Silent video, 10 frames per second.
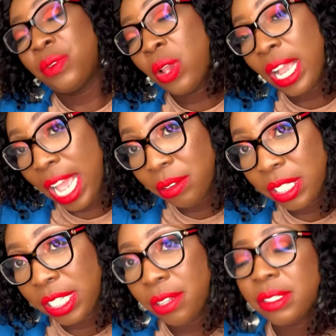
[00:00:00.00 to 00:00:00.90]
your account
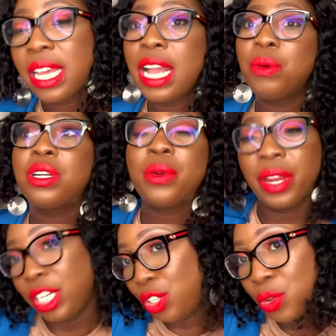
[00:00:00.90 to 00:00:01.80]
details and I will
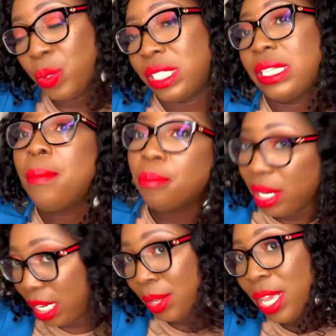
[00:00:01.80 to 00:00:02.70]
credit you with some
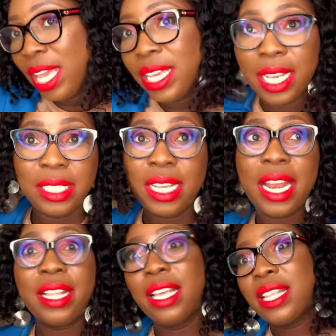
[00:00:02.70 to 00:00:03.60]
money. Yes,
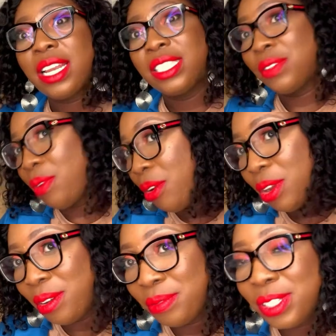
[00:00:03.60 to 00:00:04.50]
and I think that is fair
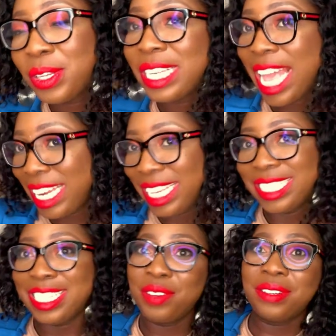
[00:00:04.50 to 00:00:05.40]
enough. So that
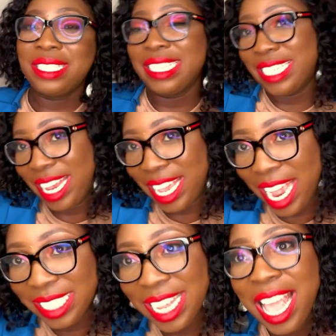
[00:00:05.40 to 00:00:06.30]
is it for today,
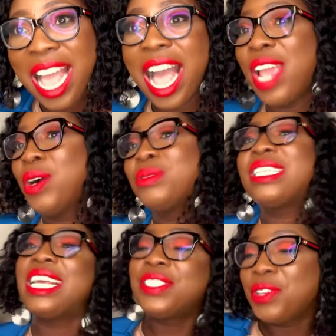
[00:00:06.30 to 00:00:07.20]
guys. I hope
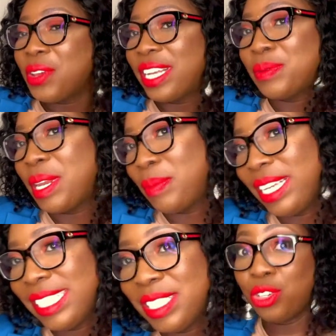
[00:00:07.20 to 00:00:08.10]
today's video has been a
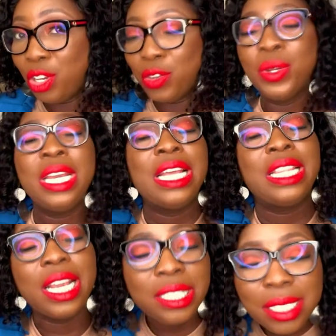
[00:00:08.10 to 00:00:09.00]
blessing to you.
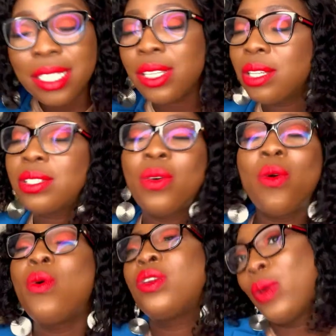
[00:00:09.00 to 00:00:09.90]
This is also
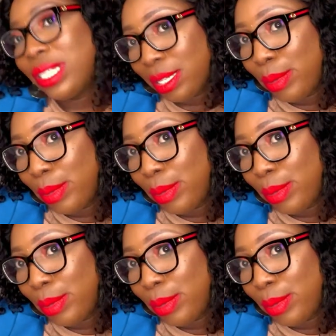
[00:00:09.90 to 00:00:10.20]
one way to